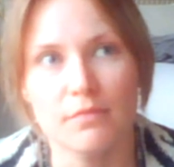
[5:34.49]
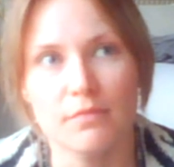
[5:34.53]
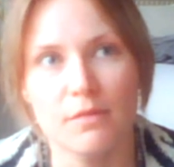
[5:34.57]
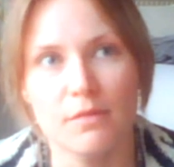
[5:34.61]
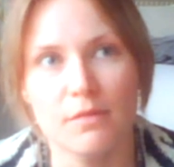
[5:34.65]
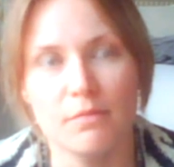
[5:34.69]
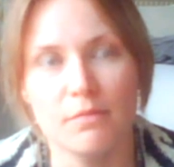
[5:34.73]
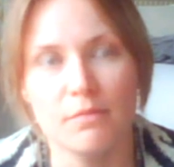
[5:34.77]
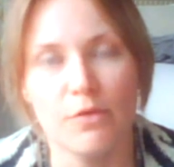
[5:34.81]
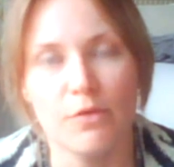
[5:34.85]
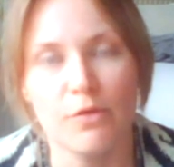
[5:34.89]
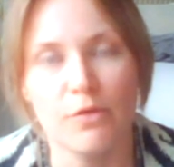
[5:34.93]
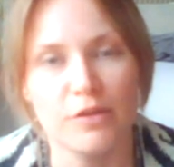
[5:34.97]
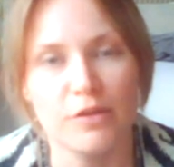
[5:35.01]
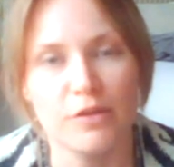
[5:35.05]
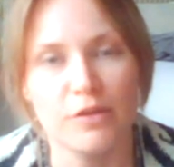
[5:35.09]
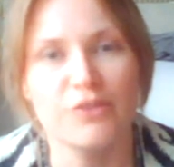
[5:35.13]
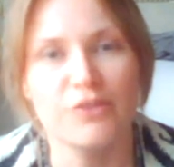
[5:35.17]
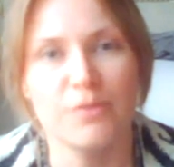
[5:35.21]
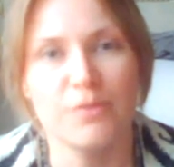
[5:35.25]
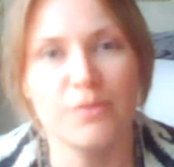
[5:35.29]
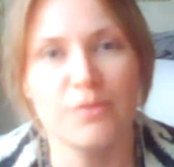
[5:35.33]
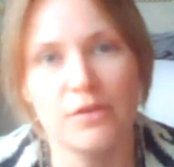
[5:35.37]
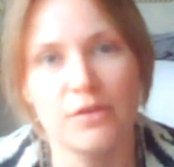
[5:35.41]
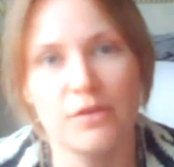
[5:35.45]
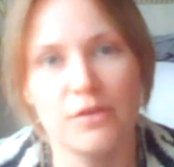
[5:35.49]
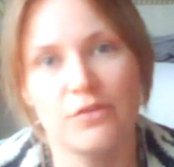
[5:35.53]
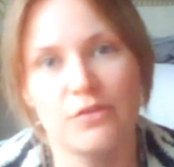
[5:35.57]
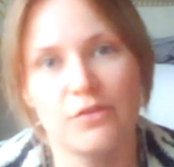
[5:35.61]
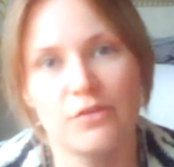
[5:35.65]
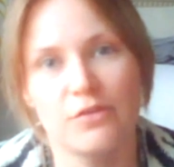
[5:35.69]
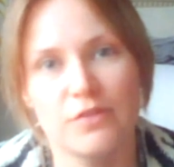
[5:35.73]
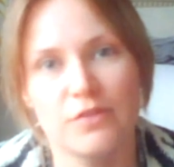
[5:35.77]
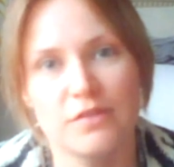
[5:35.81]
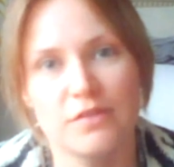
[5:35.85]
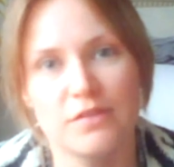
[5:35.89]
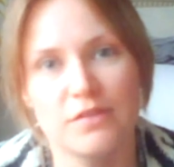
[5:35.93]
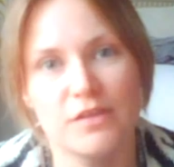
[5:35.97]
polish the mirror of the
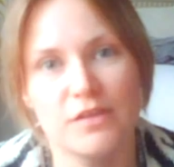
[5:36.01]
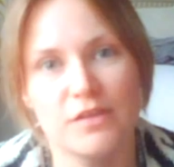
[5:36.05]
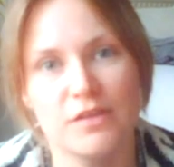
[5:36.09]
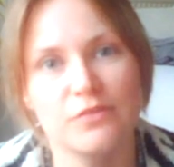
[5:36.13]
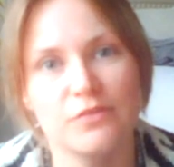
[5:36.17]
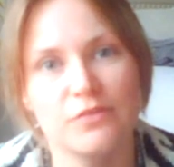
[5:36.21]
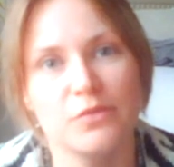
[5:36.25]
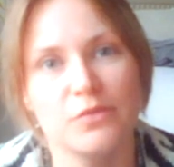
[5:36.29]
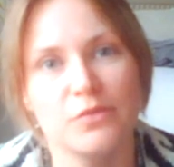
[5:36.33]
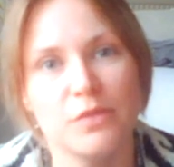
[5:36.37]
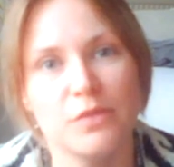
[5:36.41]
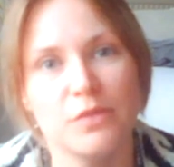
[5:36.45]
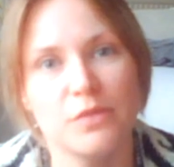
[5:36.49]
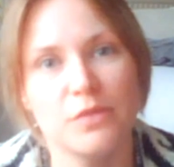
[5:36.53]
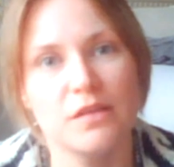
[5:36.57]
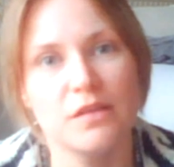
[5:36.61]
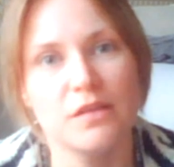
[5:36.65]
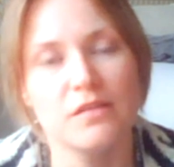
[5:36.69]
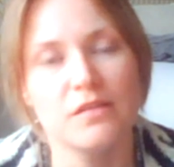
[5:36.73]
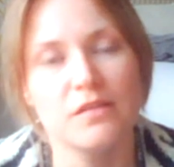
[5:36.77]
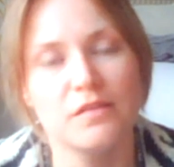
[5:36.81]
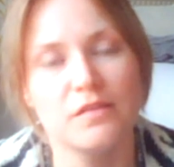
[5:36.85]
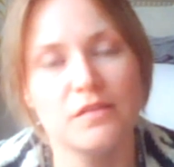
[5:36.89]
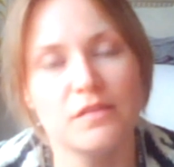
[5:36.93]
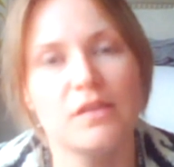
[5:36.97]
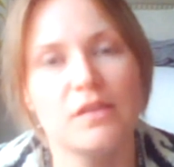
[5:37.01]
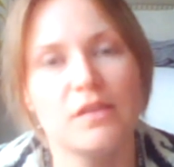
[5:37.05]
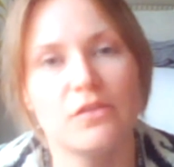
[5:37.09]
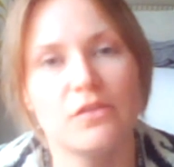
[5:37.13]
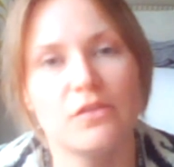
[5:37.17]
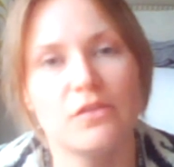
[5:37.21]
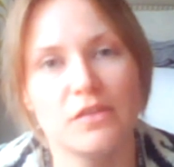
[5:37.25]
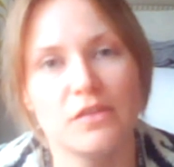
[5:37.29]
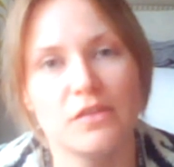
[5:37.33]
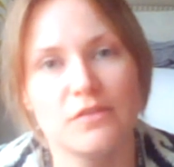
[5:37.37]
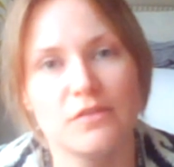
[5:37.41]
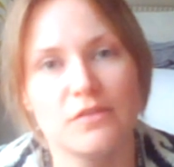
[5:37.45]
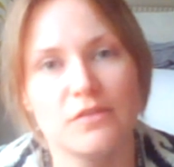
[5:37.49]
self, when we can see
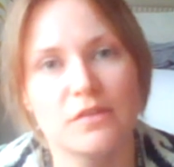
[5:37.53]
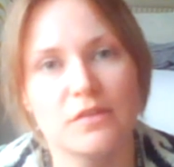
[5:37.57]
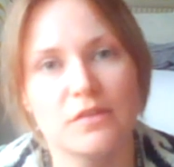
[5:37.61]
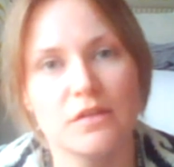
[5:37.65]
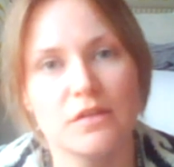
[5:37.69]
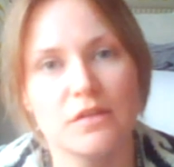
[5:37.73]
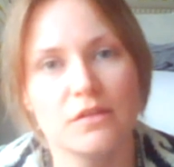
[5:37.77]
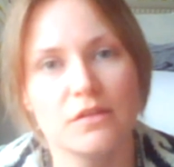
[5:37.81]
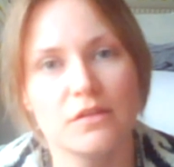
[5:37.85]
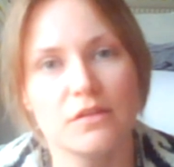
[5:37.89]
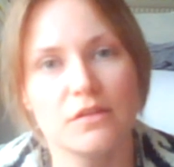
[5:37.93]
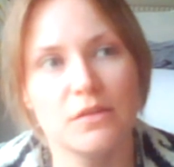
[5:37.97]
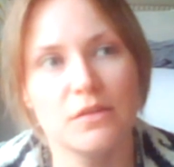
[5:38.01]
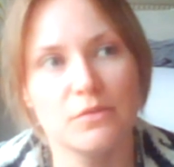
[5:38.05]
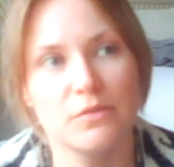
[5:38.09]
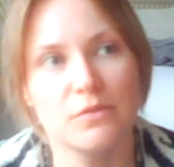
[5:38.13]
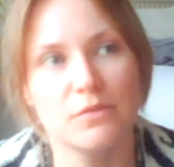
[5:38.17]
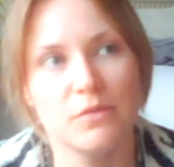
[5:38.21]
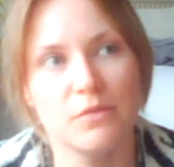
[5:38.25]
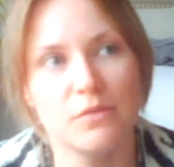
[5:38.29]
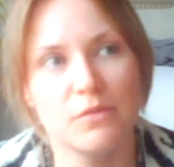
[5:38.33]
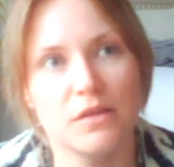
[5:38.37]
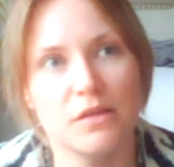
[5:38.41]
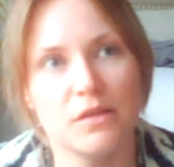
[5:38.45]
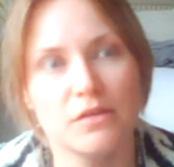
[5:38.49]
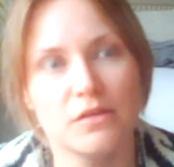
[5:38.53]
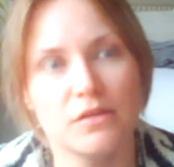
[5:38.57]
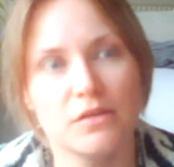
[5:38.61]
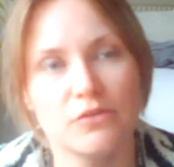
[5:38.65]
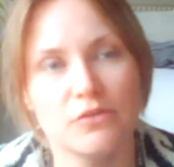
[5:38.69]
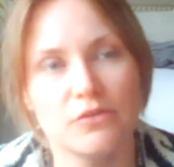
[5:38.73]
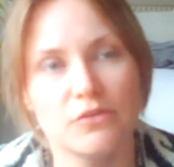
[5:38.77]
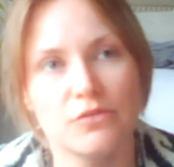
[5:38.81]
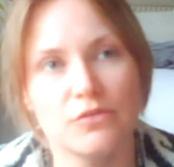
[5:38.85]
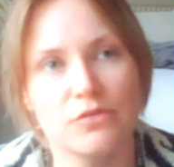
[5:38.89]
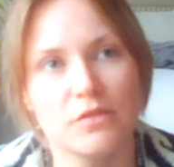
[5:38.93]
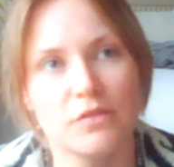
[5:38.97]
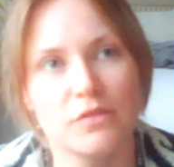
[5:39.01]
ourselves clearly, when we can
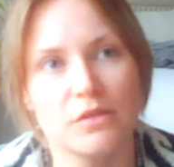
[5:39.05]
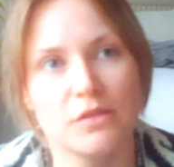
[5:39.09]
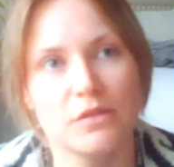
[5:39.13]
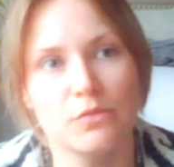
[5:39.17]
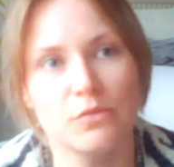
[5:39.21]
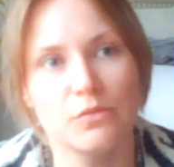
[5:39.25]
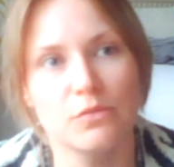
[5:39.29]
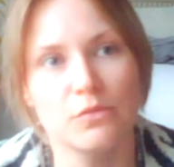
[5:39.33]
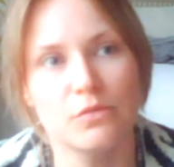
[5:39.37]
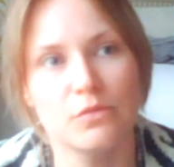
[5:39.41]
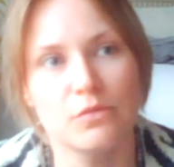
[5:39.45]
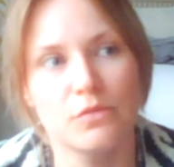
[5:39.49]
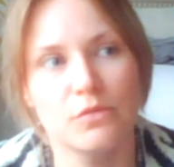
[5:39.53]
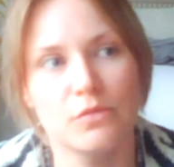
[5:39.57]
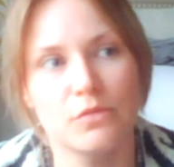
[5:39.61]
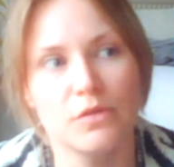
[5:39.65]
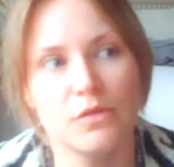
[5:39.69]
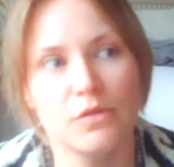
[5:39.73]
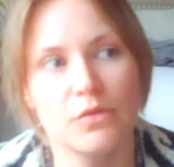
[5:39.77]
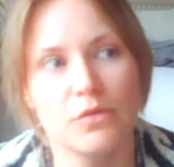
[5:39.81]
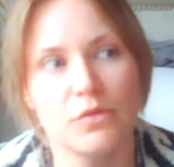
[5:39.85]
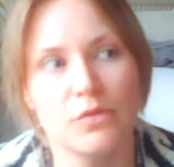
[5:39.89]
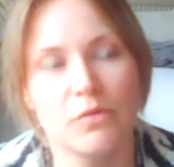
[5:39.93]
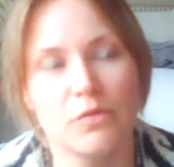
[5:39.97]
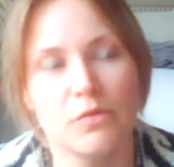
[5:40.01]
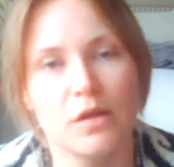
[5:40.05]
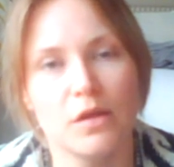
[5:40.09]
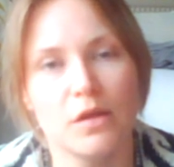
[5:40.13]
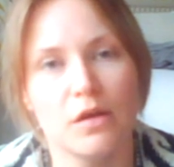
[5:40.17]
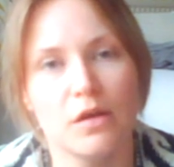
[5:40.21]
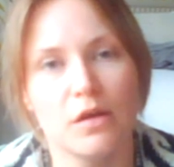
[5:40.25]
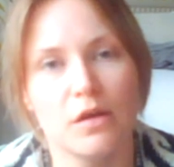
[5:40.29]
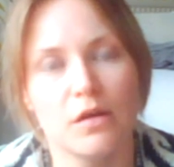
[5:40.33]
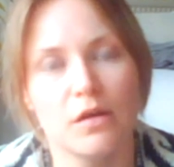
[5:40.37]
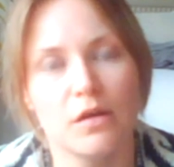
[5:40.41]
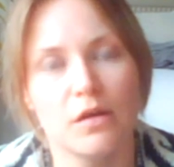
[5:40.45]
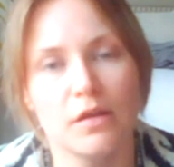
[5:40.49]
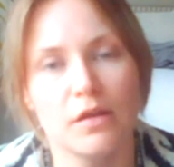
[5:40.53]
truly know who we are
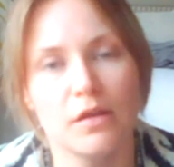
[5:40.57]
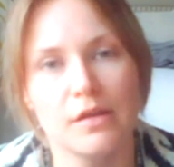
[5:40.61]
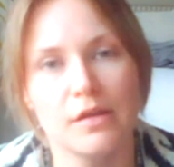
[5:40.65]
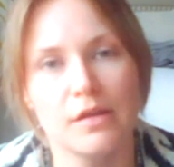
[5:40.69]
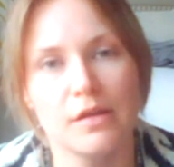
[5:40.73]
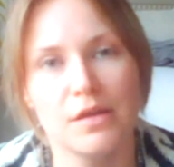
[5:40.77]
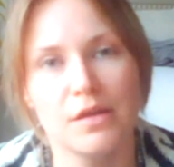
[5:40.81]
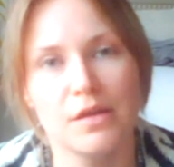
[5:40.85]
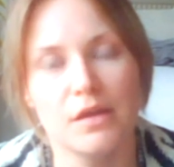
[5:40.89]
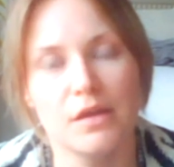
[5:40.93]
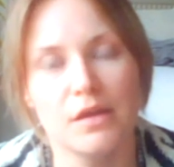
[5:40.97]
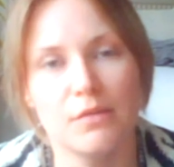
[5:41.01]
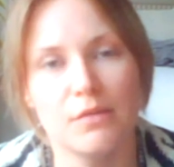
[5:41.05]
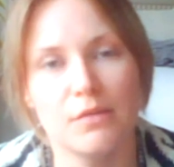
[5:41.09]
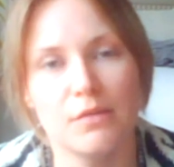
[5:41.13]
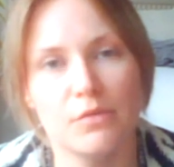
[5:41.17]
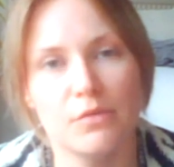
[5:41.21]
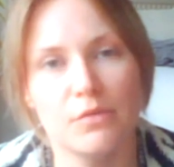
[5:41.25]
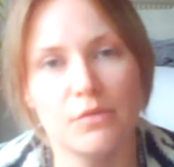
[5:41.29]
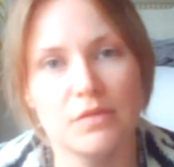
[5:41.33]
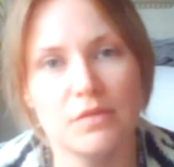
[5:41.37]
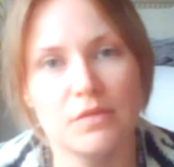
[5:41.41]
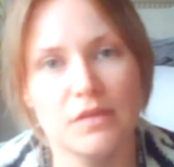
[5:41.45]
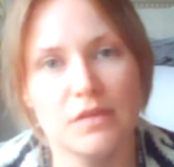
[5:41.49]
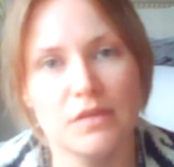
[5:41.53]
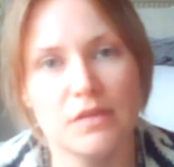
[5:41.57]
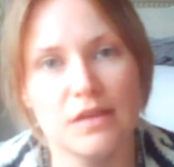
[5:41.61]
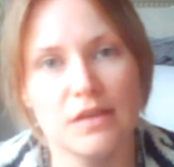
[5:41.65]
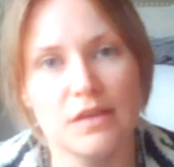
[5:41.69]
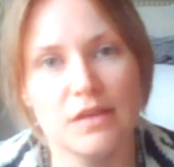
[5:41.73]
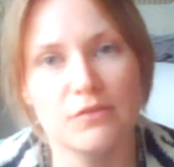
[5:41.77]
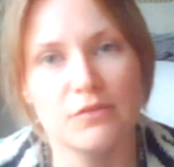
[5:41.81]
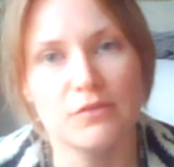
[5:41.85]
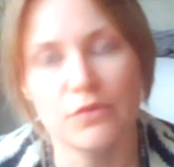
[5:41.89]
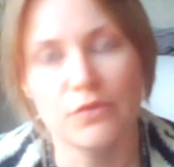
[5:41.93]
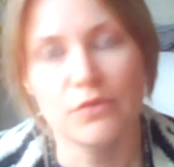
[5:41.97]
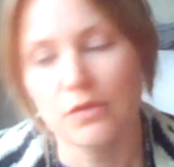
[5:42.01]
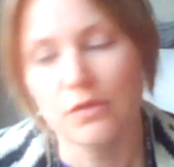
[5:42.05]
and what we stand
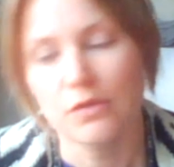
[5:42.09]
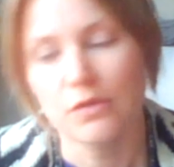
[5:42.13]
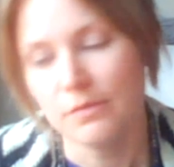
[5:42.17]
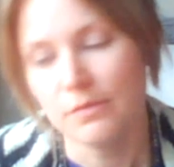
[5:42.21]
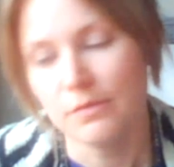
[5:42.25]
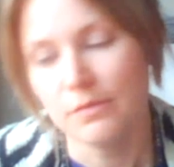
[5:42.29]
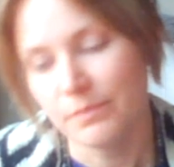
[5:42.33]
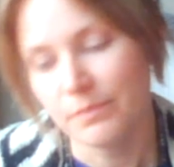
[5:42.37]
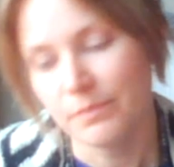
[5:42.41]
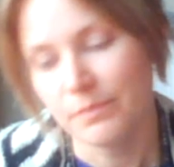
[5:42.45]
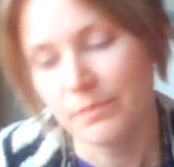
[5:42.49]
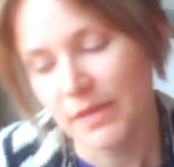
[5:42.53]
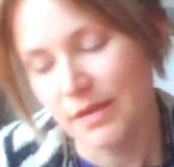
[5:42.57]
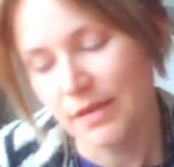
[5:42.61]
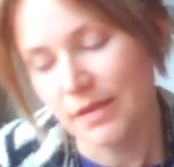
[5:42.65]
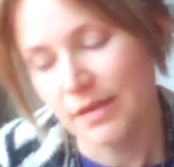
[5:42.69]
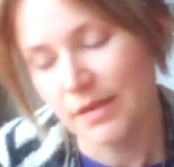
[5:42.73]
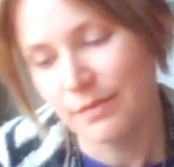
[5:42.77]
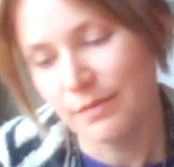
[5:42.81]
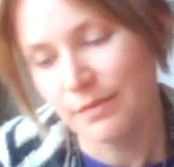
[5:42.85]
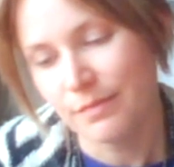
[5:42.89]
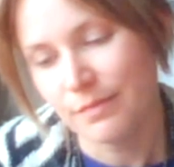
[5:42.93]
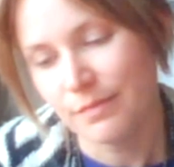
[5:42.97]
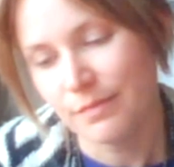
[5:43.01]
for, um,